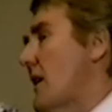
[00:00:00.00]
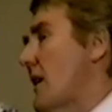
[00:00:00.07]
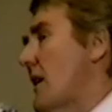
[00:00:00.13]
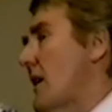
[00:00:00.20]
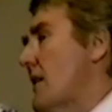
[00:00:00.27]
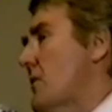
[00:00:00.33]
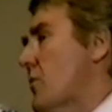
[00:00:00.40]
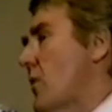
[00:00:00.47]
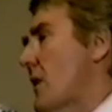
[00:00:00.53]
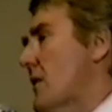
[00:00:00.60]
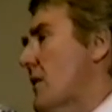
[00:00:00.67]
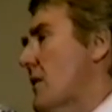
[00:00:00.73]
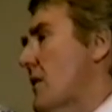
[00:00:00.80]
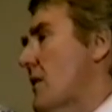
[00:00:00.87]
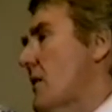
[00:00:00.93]
is
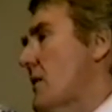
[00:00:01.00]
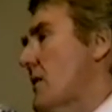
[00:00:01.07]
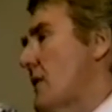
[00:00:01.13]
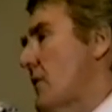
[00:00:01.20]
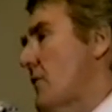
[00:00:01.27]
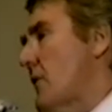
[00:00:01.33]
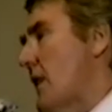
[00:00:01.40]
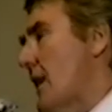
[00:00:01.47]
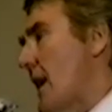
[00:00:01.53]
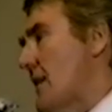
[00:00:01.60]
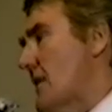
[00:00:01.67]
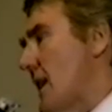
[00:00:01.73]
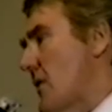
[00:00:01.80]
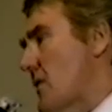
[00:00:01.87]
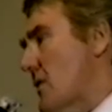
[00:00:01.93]
what
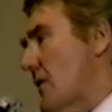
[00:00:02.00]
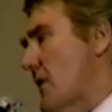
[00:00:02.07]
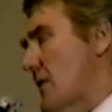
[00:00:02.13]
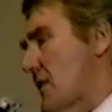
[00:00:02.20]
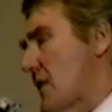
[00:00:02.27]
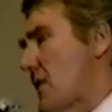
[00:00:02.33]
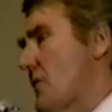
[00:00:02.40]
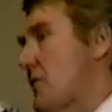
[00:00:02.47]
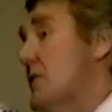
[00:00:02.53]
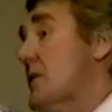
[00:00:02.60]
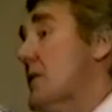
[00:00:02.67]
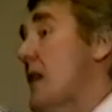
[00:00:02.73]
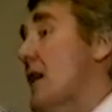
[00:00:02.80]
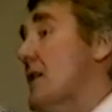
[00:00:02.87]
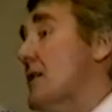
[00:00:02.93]
self-realization itself
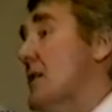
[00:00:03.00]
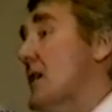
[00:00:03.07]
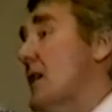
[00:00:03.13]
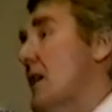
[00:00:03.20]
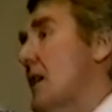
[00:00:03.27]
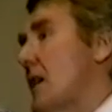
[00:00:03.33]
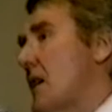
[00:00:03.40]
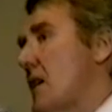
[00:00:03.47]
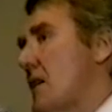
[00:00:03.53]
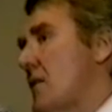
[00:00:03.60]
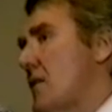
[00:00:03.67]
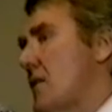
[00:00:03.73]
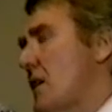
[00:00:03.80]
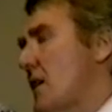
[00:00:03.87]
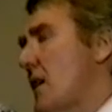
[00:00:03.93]
starts to clear.
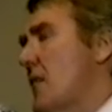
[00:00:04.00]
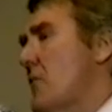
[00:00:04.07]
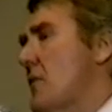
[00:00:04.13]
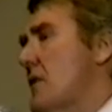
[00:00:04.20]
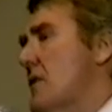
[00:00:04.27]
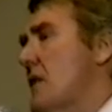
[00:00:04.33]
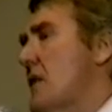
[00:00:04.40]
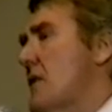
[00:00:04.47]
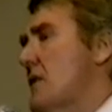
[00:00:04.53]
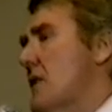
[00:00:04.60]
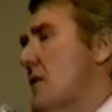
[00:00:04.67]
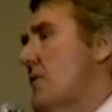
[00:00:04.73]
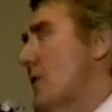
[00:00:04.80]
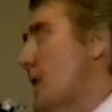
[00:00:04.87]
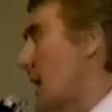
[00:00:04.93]
In other words,
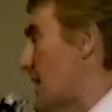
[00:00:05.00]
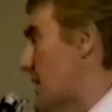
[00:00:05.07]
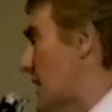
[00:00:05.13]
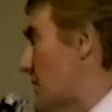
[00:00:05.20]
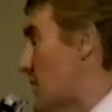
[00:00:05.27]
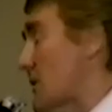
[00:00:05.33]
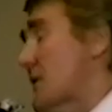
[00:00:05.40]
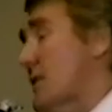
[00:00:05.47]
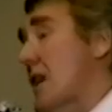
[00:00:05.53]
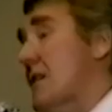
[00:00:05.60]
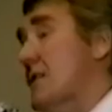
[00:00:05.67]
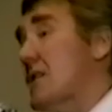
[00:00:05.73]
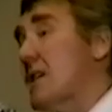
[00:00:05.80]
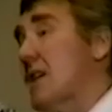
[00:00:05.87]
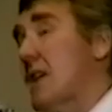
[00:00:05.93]
self-realization
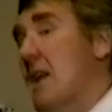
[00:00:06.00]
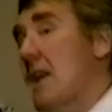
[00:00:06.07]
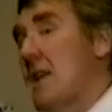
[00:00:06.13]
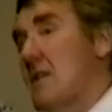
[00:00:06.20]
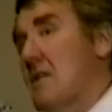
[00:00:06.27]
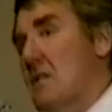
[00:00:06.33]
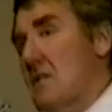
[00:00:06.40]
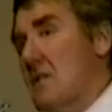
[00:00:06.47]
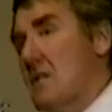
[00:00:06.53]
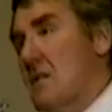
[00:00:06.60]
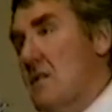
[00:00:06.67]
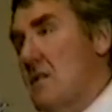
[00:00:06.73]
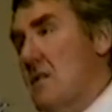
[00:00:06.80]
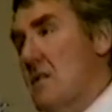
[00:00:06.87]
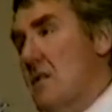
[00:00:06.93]
starts to cleanse
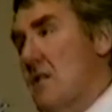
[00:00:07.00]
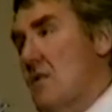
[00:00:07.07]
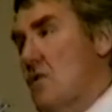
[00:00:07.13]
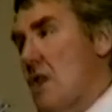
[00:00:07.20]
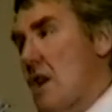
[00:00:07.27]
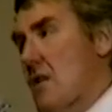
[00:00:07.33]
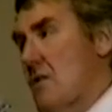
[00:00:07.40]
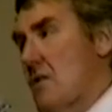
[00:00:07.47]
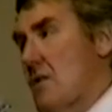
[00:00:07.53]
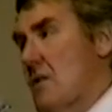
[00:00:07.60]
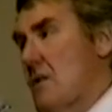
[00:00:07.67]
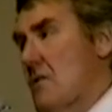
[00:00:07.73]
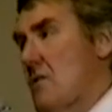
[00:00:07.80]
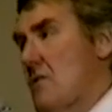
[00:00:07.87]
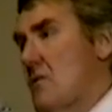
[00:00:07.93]
the
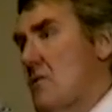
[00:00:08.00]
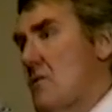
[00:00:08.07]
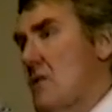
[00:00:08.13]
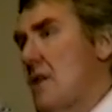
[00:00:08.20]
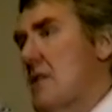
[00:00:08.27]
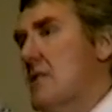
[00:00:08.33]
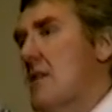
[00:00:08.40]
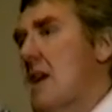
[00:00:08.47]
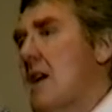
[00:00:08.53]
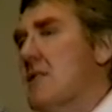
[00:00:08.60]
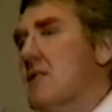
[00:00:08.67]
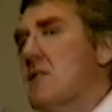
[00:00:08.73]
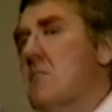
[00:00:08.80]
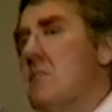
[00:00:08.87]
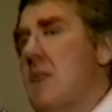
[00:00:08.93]
chakras. It
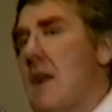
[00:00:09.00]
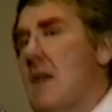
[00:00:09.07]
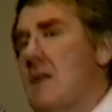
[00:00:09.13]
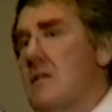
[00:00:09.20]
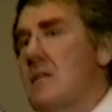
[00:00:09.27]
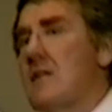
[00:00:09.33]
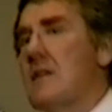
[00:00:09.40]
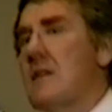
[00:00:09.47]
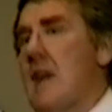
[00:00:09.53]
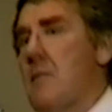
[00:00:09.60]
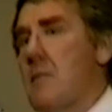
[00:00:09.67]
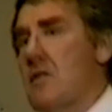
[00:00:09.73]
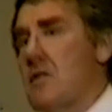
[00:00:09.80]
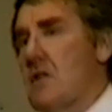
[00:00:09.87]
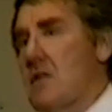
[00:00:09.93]
starts to mend the
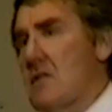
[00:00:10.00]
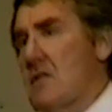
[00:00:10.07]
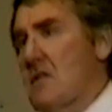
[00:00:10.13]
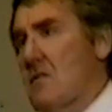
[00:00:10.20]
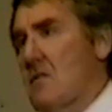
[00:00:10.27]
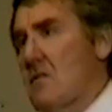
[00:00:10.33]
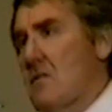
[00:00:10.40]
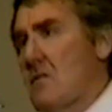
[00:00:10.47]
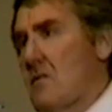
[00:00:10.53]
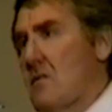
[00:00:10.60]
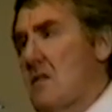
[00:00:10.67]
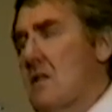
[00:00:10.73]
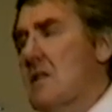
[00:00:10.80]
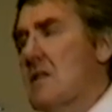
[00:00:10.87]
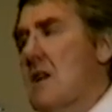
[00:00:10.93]
damages.
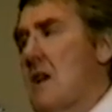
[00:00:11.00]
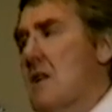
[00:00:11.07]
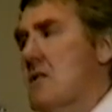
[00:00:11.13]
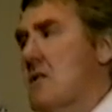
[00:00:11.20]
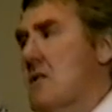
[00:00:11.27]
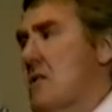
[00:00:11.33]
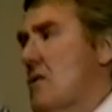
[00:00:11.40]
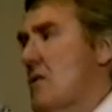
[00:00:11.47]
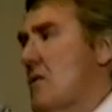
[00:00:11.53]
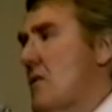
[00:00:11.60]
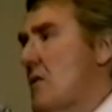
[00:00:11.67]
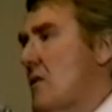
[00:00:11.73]
It starts to